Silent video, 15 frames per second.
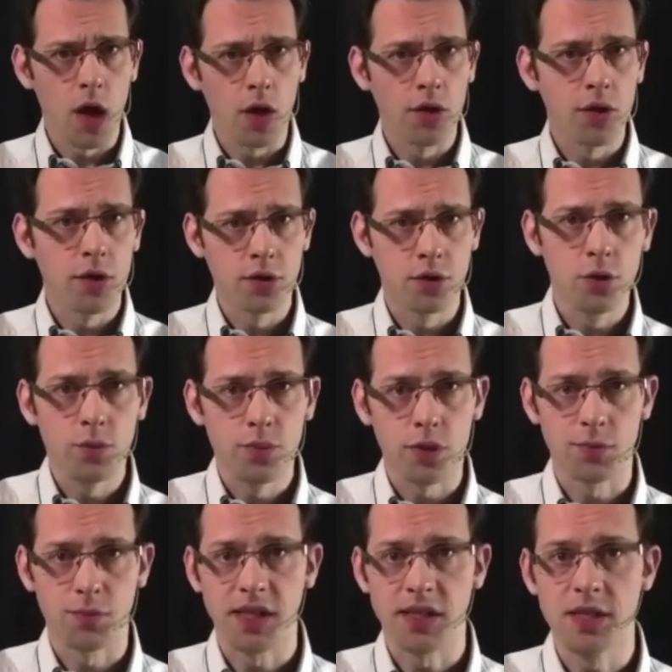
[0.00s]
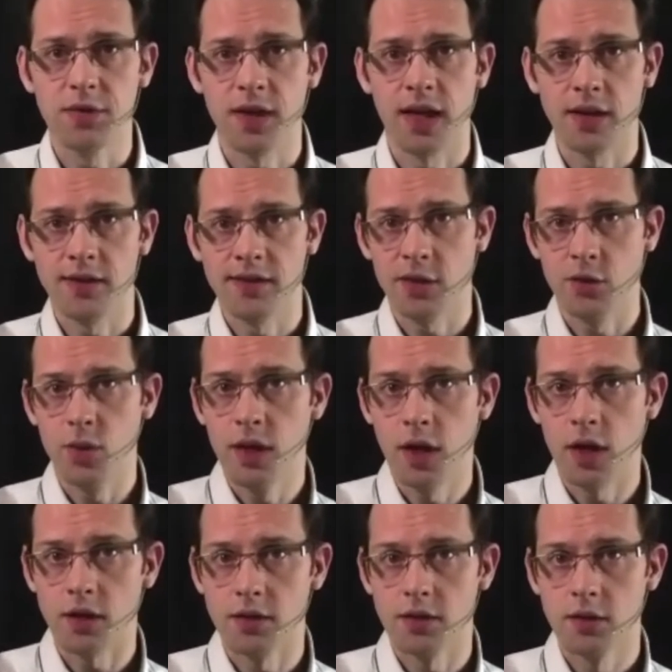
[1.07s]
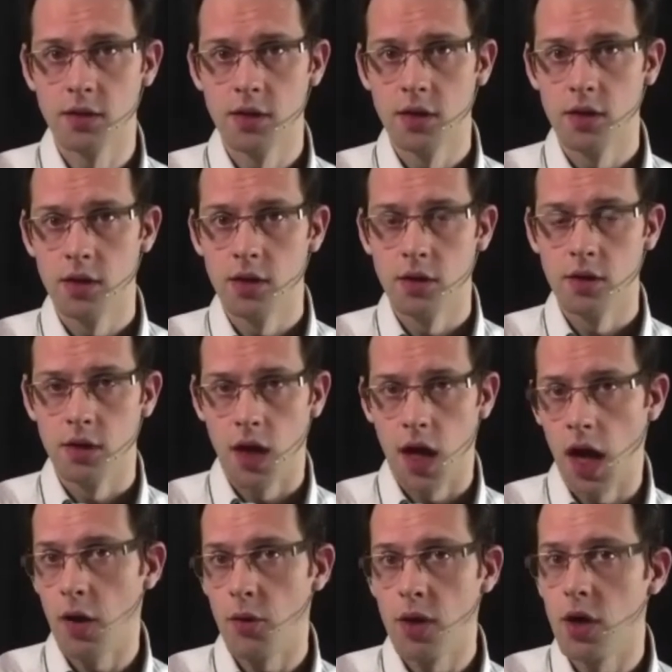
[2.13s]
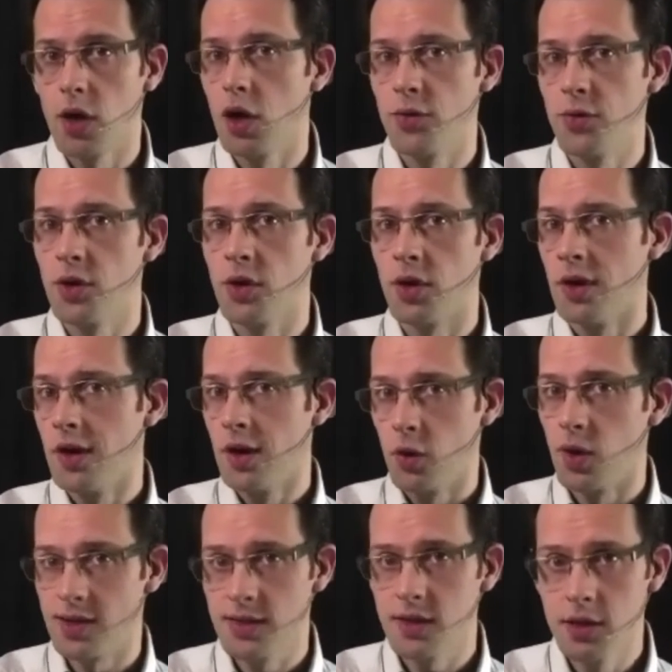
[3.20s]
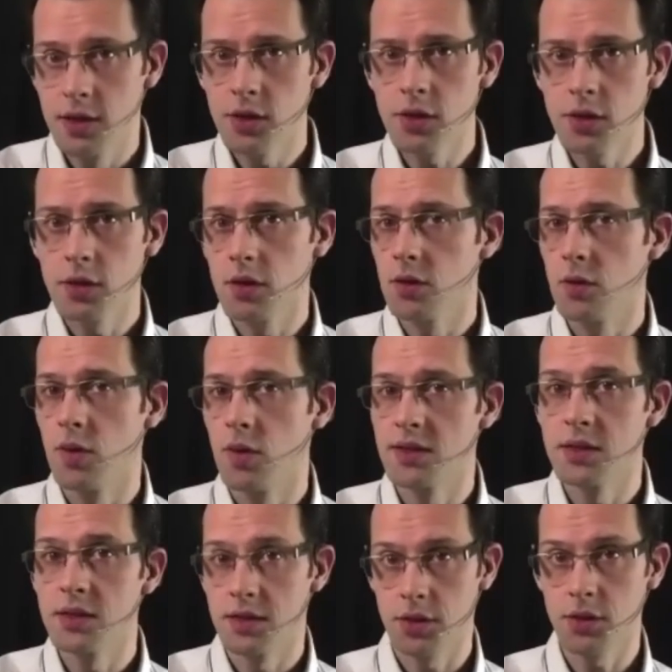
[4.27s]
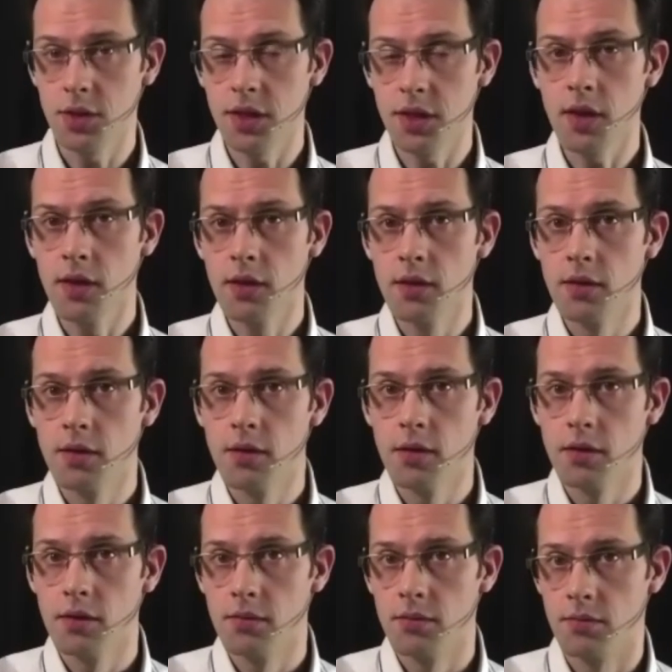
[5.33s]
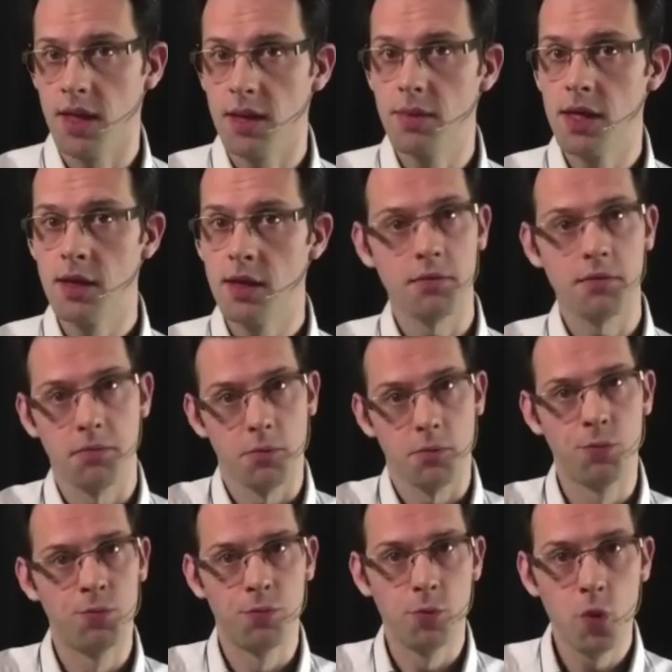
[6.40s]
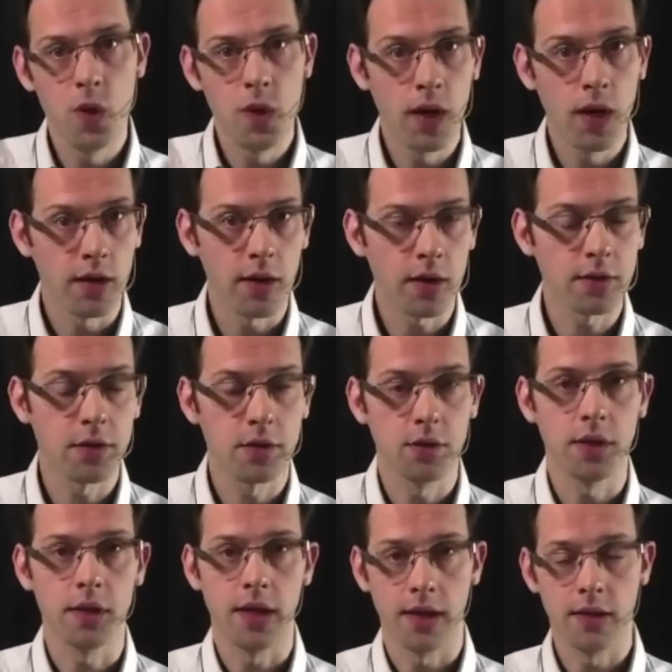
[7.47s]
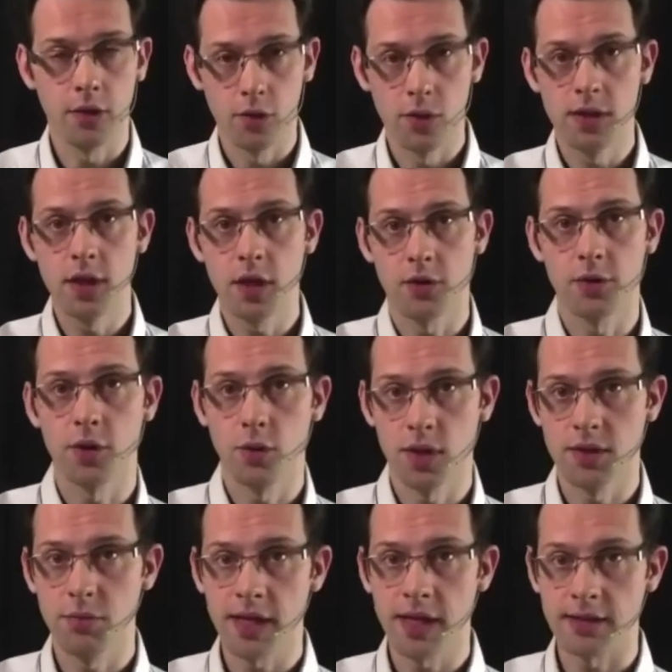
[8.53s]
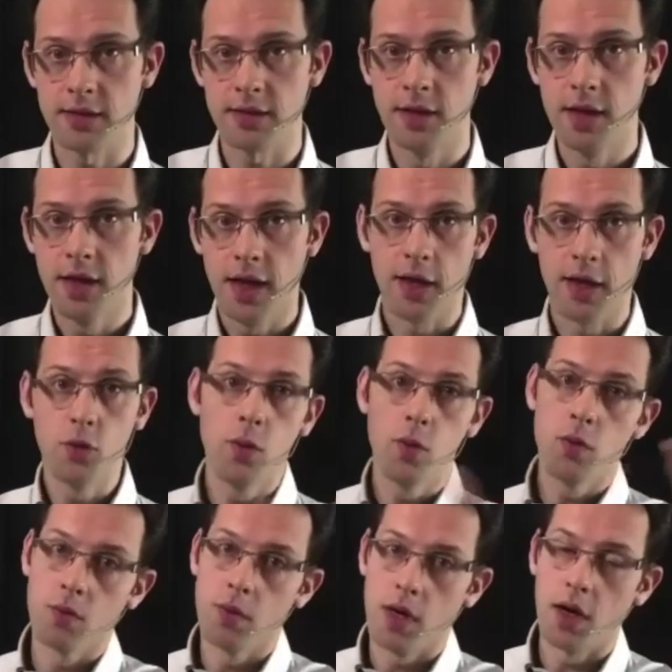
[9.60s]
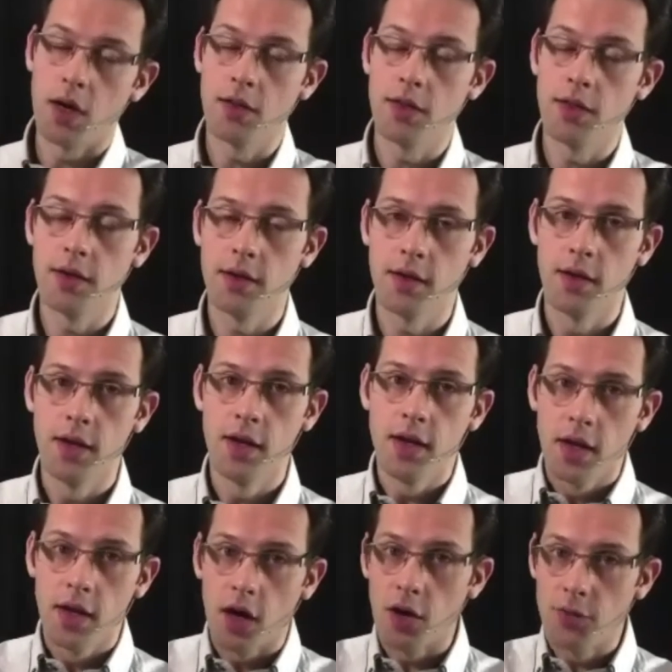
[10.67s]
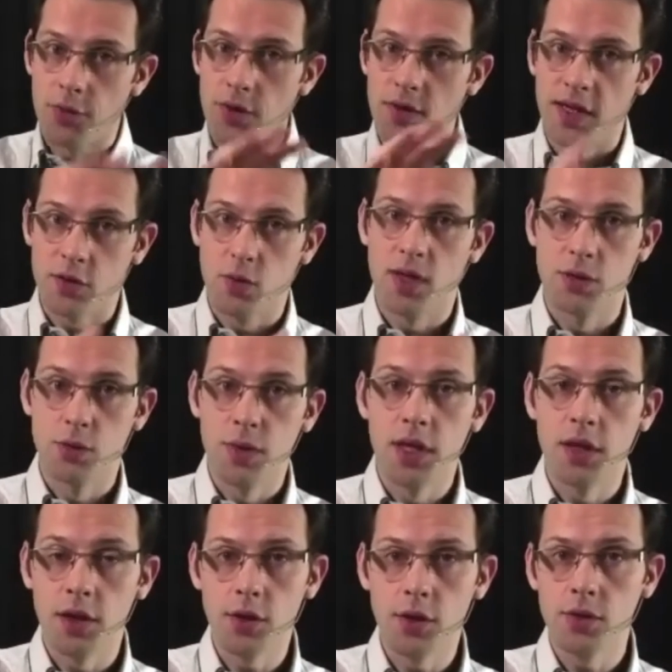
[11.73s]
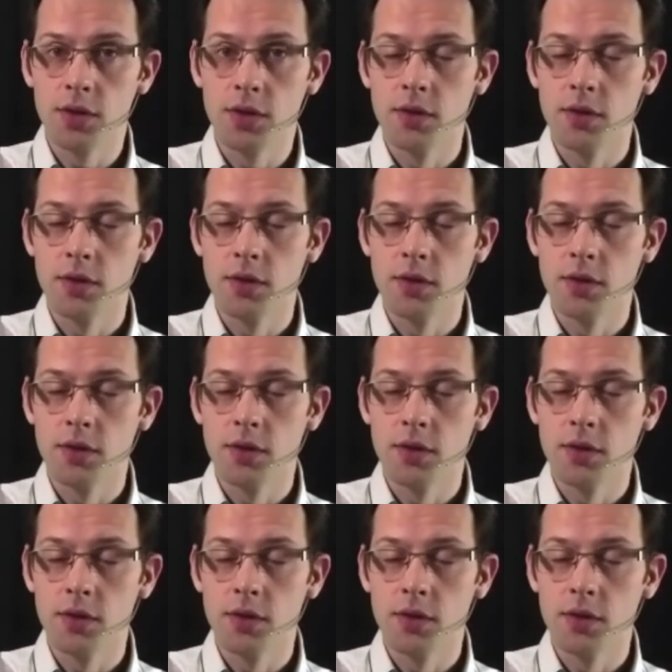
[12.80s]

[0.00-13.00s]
the 2 prospective clients that we lost, our offer, was it good? Was it suited? Maybe we were not suited and Grizzly offer was best. And on the offer that was renewed,